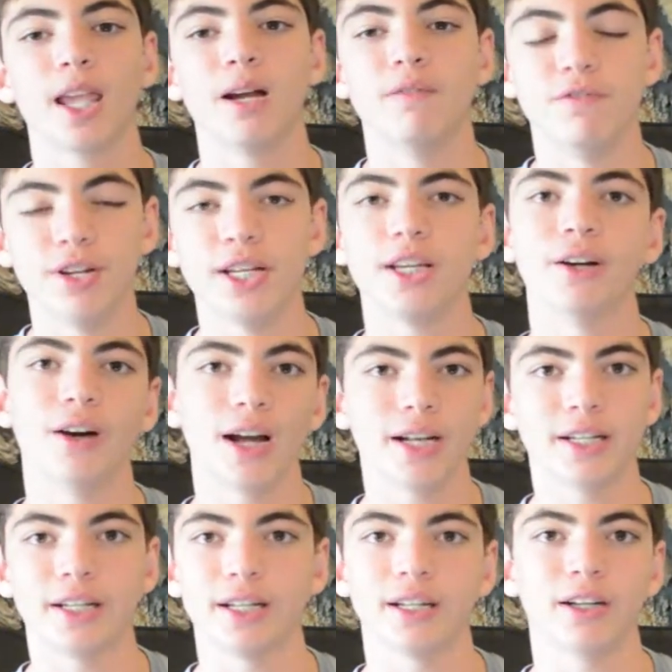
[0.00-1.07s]
video
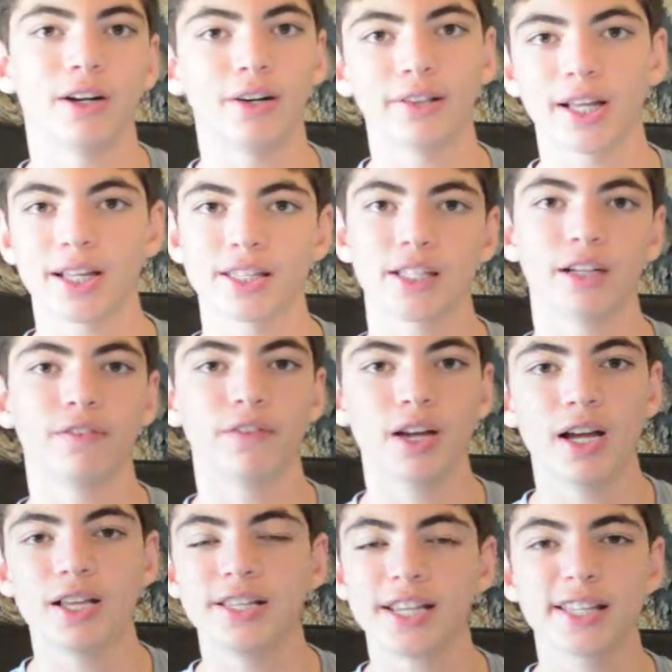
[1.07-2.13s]
editing, all that stuff,
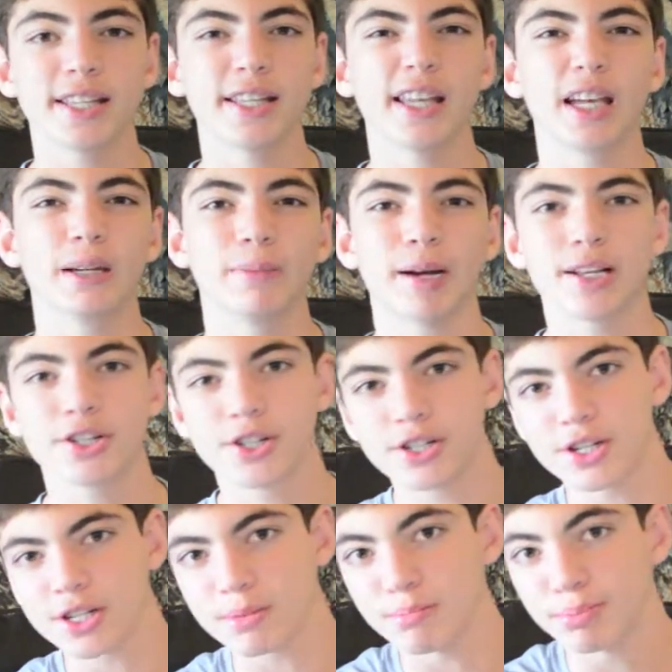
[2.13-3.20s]
16 gigabytes should
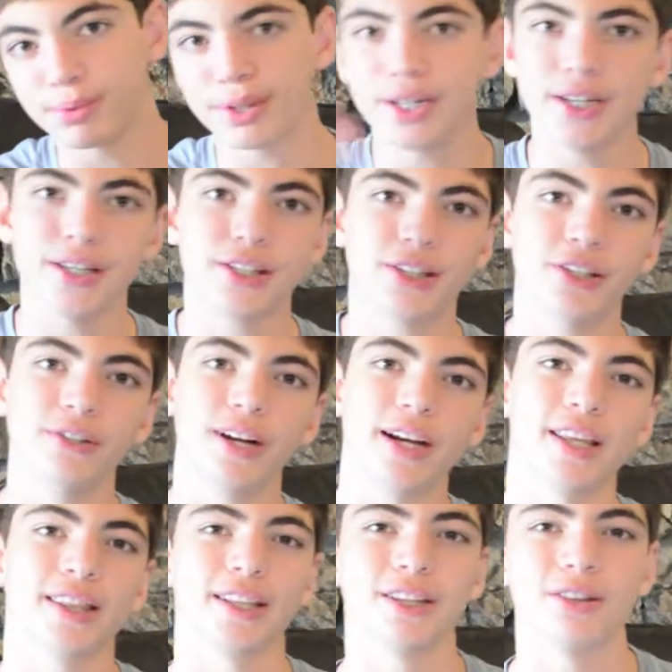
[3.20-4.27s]
just breeze through
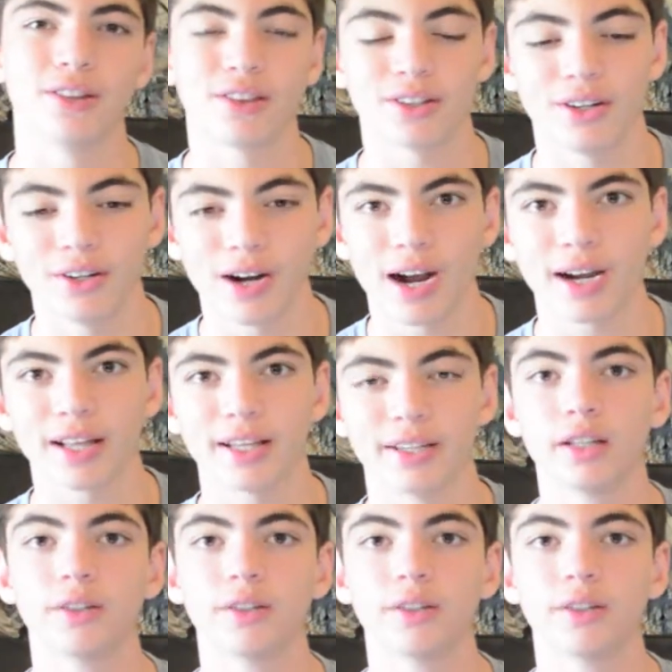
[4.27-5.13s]
anything you throw at it.